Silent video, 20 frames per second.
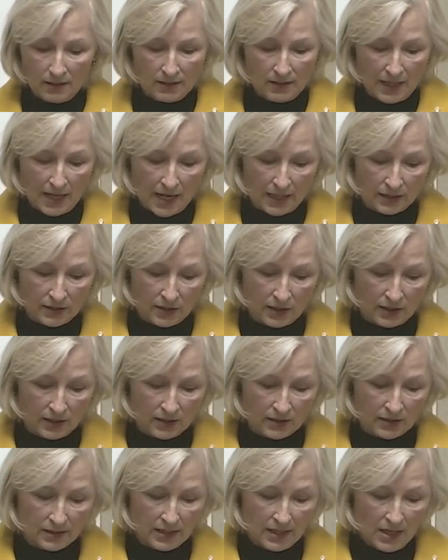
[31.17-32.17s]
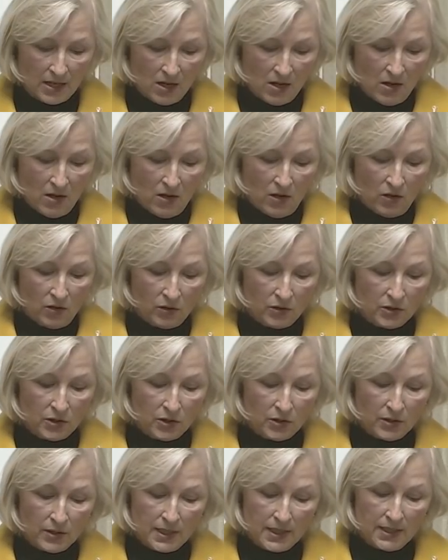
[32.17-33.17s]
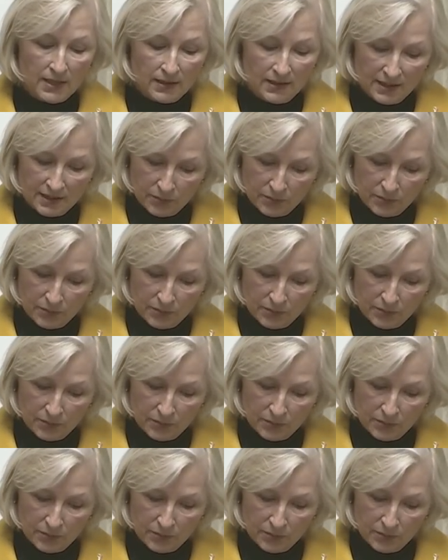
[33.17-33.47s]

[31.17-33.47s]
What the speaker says: tactics occurring in